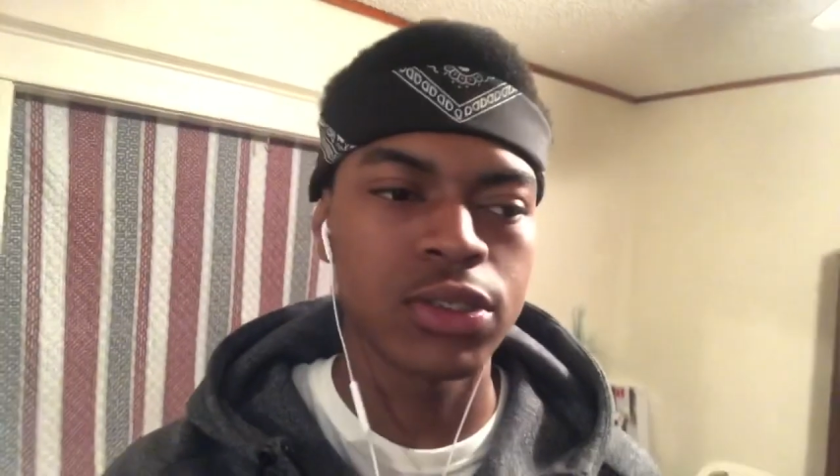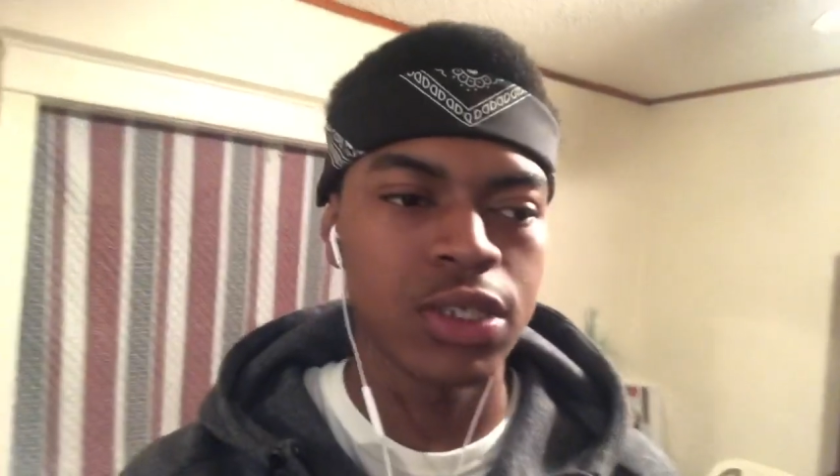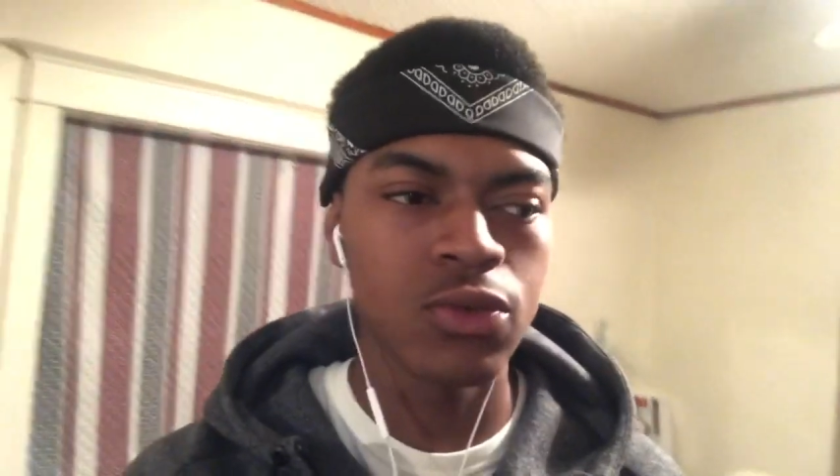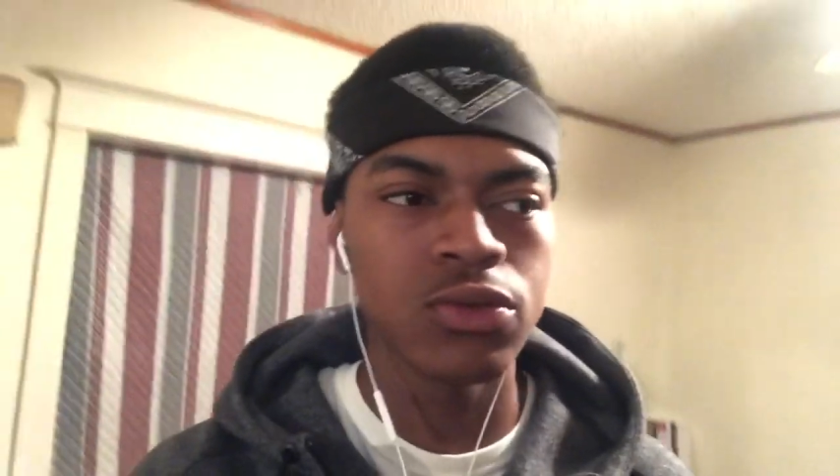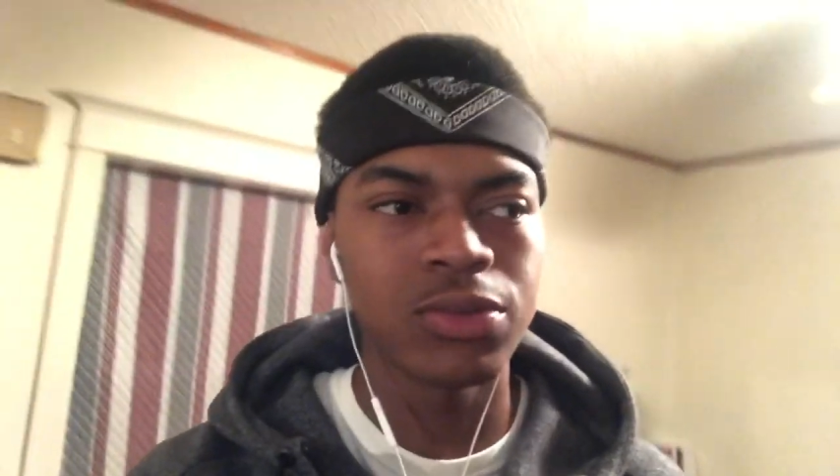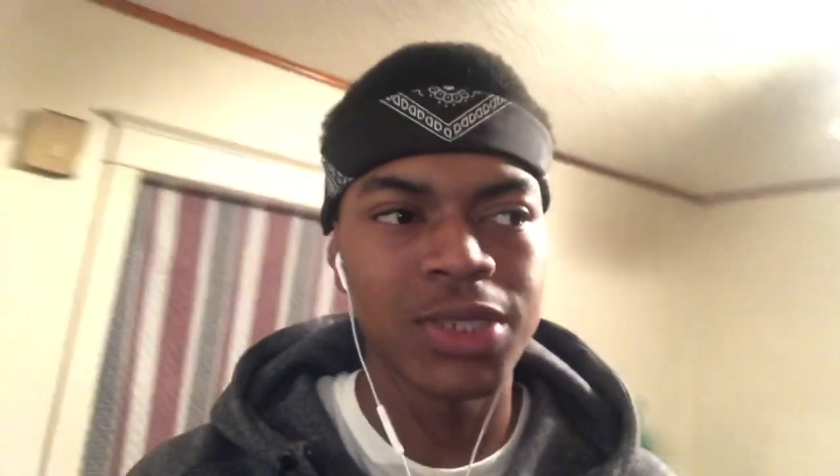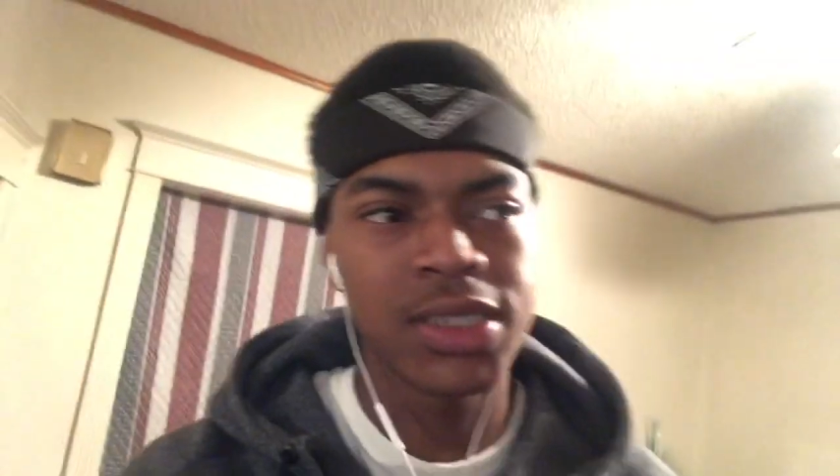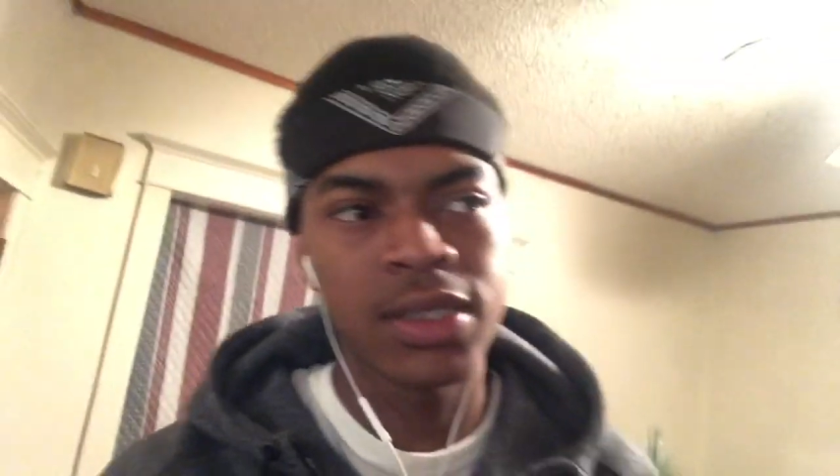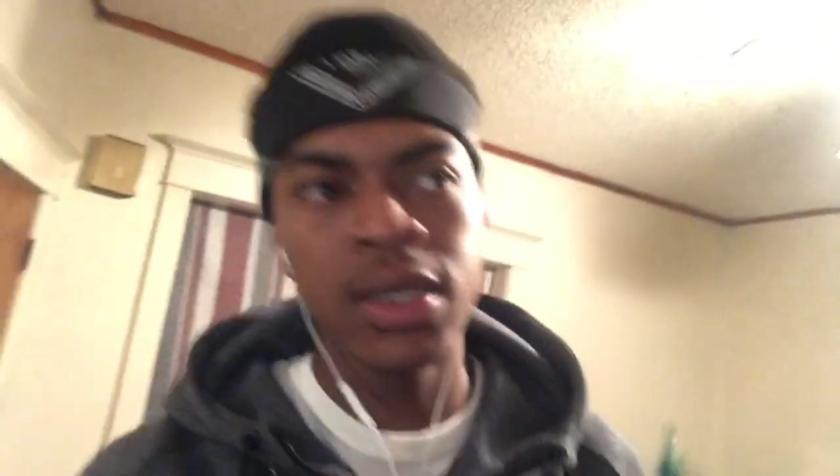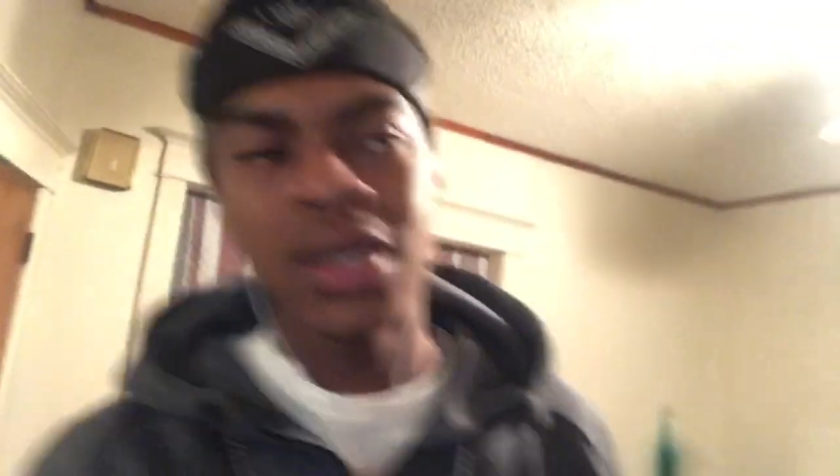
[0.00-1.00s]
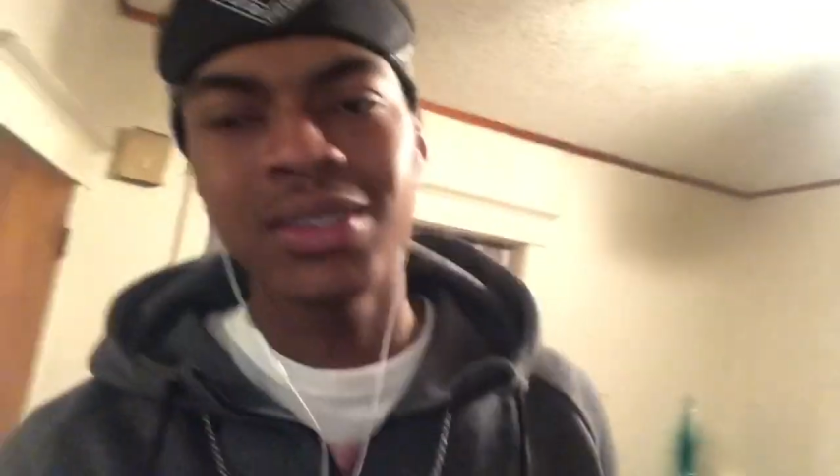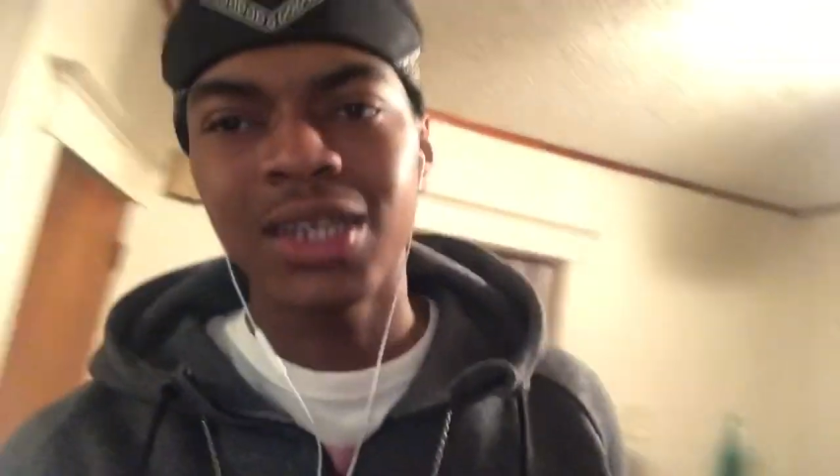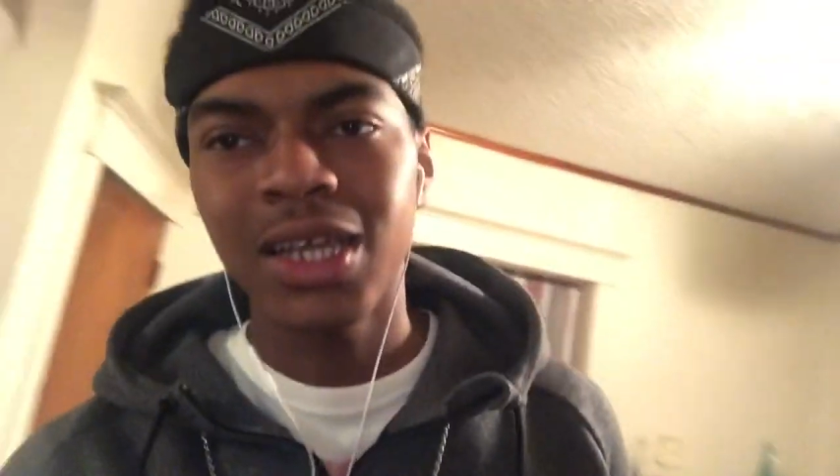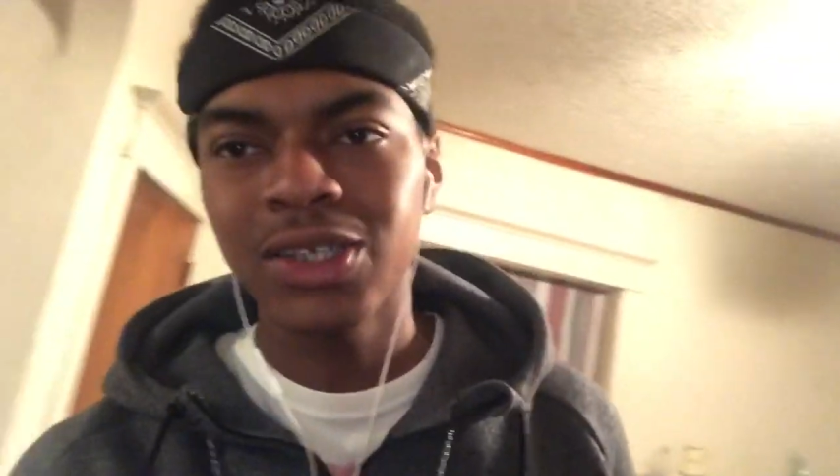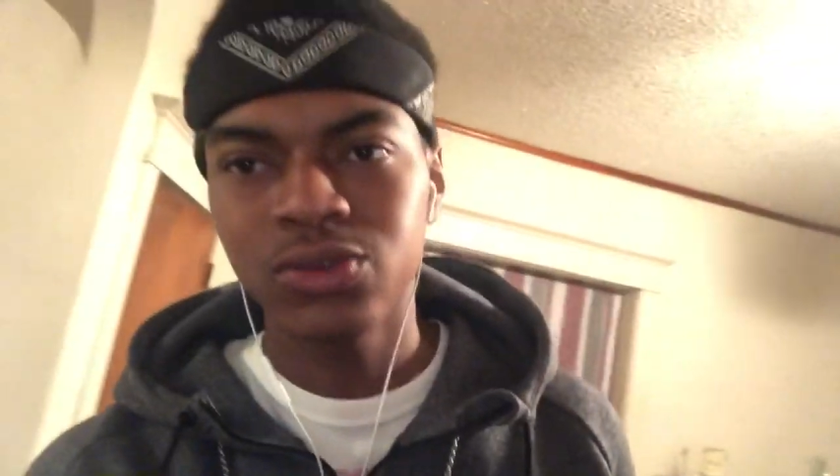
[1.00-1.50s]
take Ubers, but
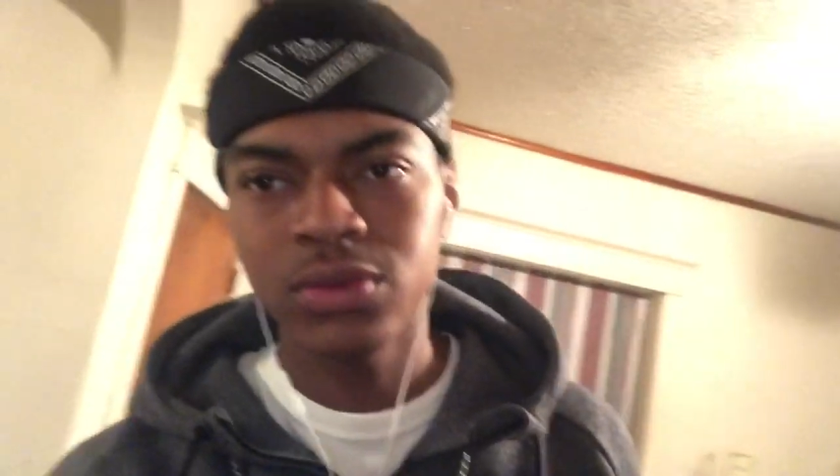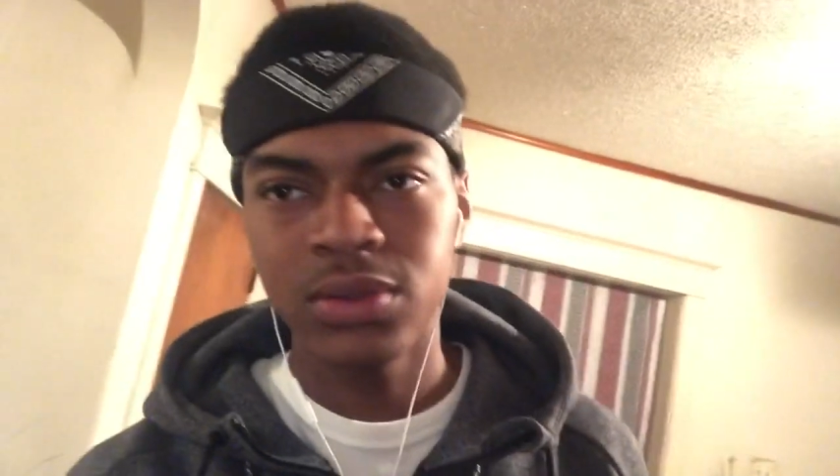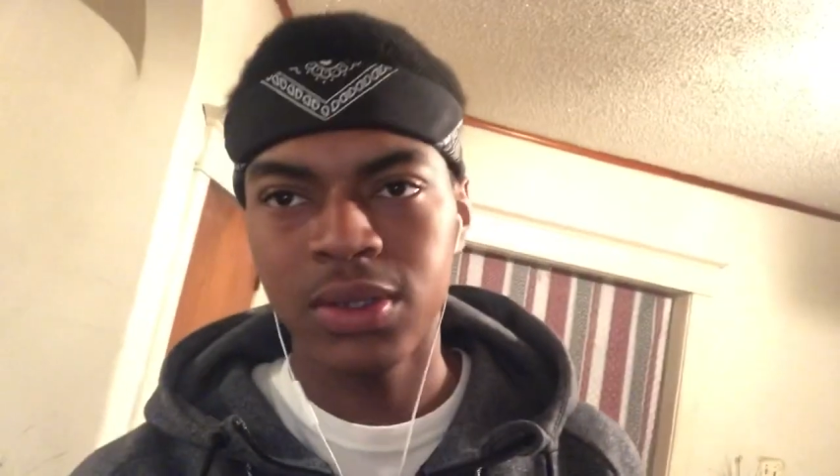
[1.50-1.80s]
today's